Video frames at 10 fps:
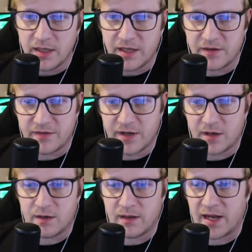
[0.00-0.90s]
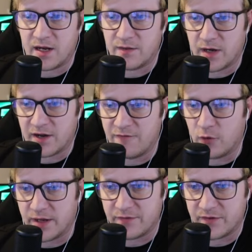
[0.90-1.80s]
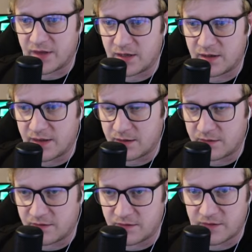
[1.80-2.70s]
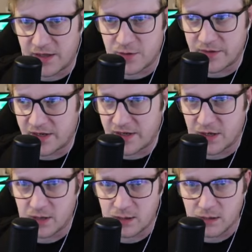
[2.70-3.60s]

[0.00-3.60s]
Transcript: Is there like they're like four diffs yeah. that that's that do that thing.